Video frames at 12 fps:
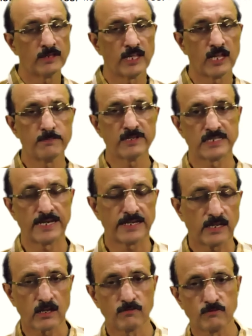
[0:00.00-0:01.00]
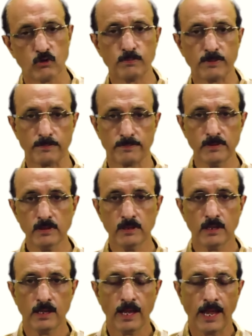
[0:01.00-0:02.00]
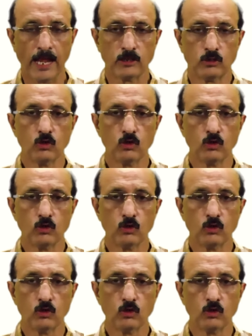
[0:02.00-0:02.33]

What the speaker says: They'll be selecting a few people, and